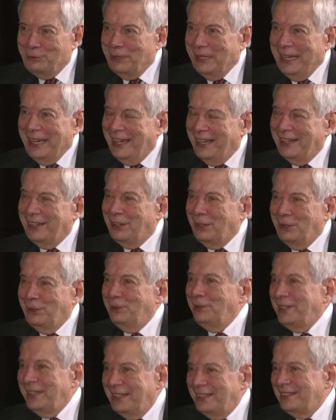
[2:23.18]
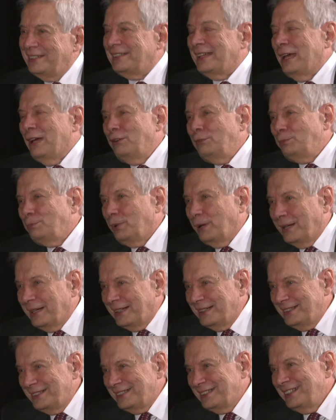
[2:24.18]
we had all these
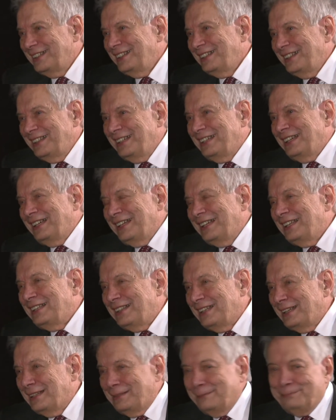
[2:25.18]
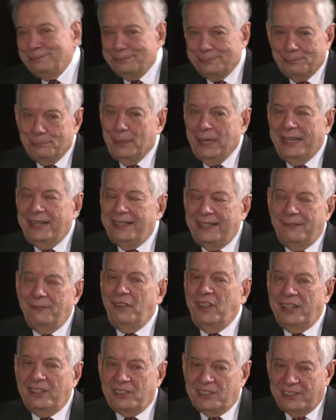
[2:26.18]
outbreaks that made
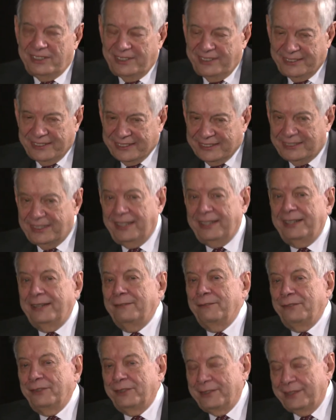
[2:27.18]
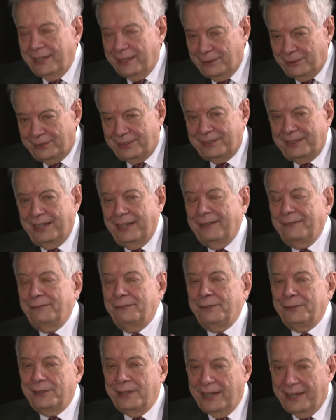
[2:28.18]
infectious disease exciting for the house staff,
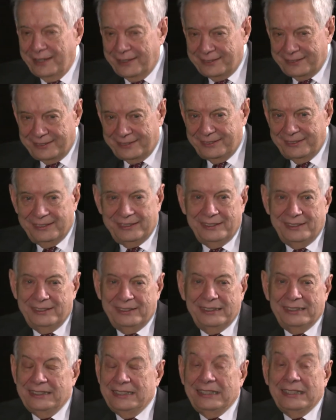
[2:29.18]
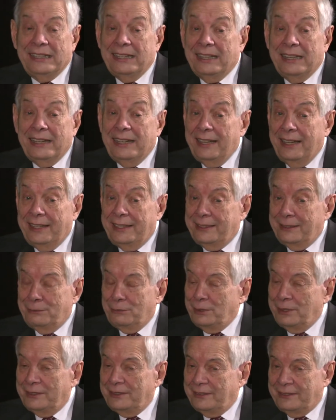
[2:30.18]
for us. And it
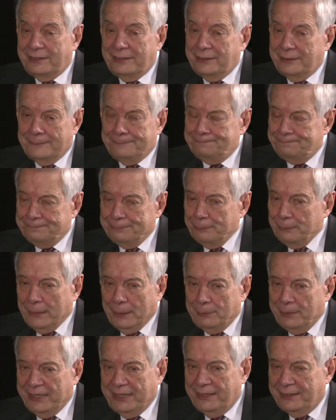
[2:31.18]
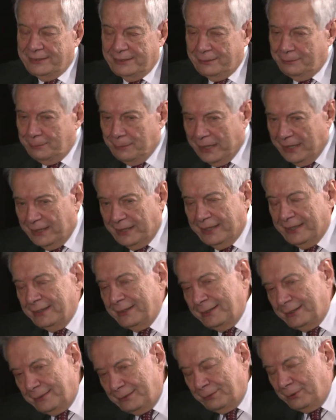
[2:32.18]
was because of my
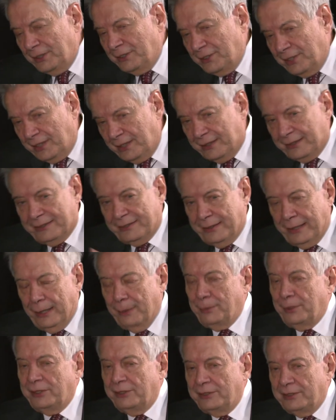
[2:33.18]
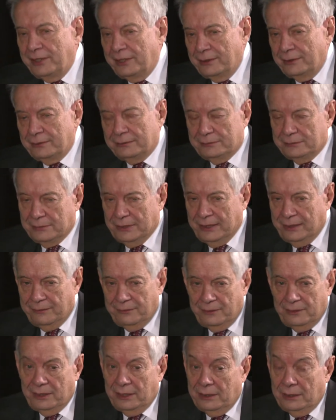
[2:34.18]
links, which I'd established
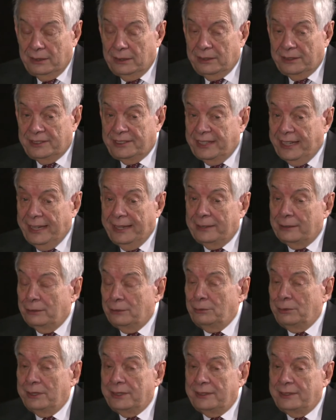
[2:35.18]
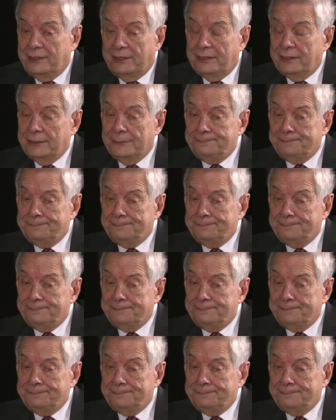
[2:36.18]
in Seattle with